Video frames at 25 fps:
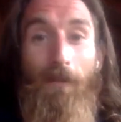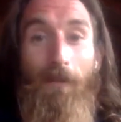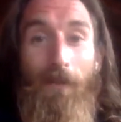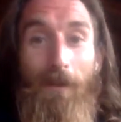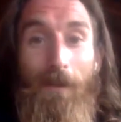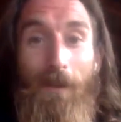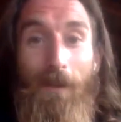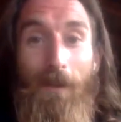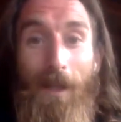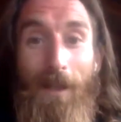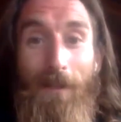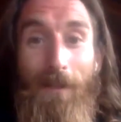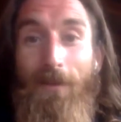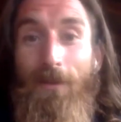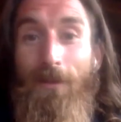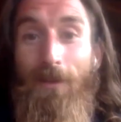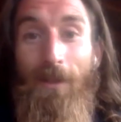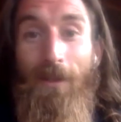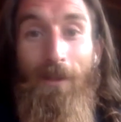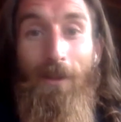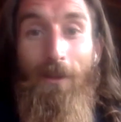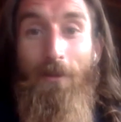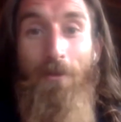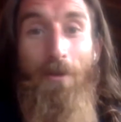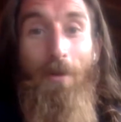a tendency
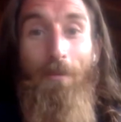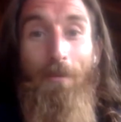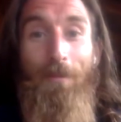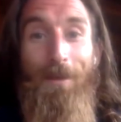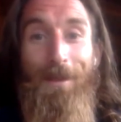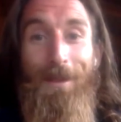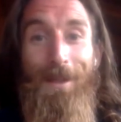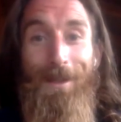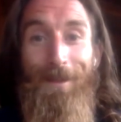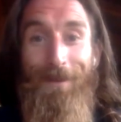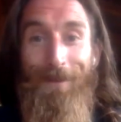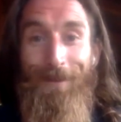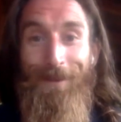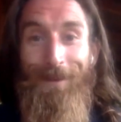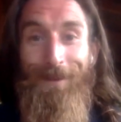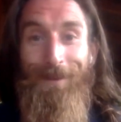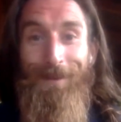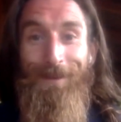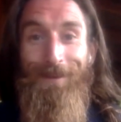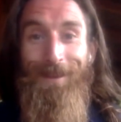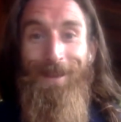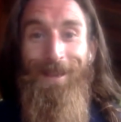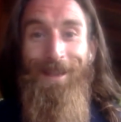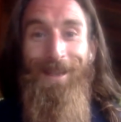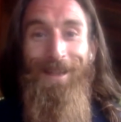to complicate
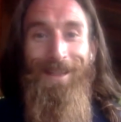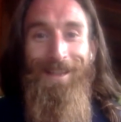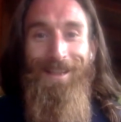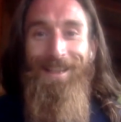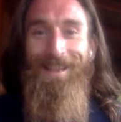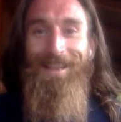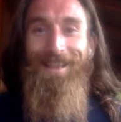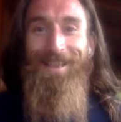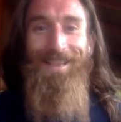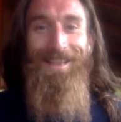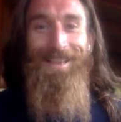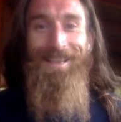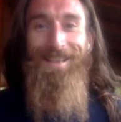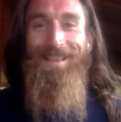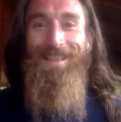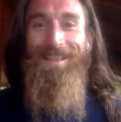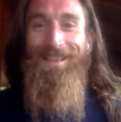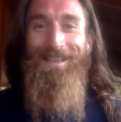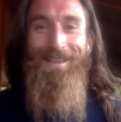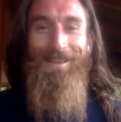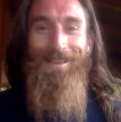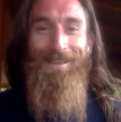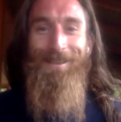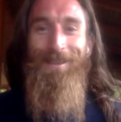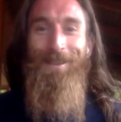things.
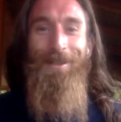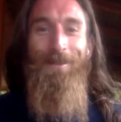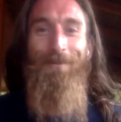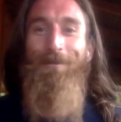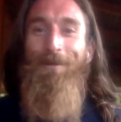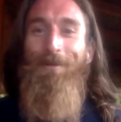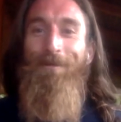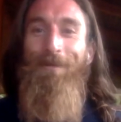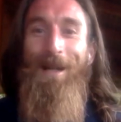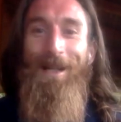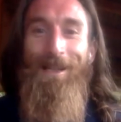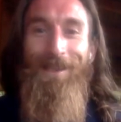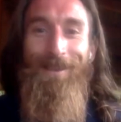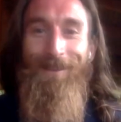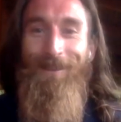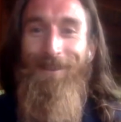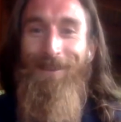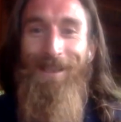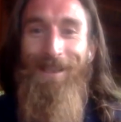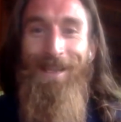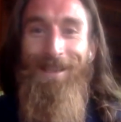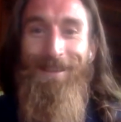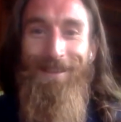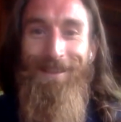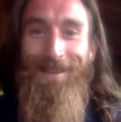We're masters
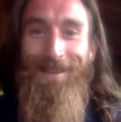at